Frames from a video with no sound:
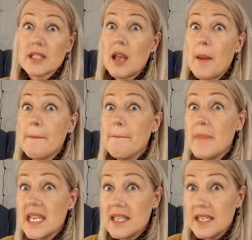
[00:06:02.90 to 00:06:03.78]
looks
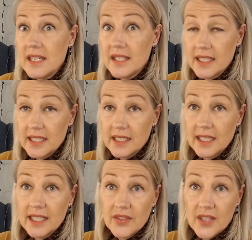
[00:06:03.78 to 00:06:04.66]

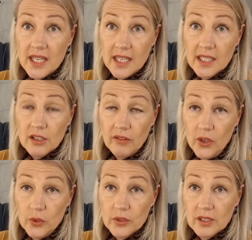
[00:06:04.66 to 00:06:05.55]
amazing at the end
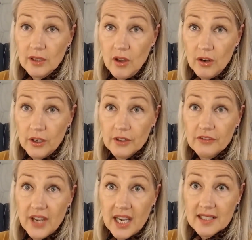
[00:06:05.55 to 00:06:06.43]
of those
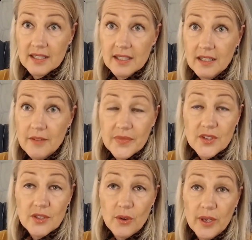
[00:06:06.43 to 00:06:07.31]
longer fasts.
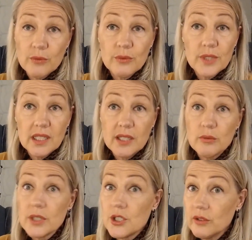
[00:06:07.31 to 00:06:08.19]
So it
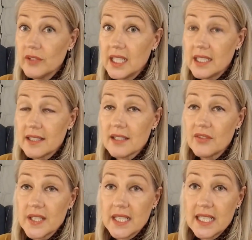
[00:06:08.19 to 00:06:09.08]
really
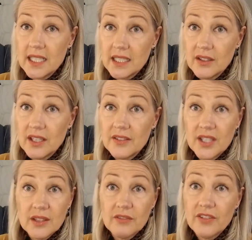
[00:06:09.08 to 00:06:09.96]
rejuvenates the skin. I
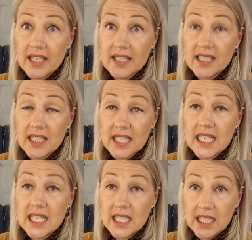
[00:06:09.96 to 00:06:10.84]
think the fasting
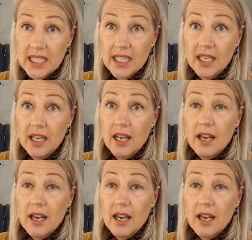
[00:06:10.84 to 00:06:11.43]
is key,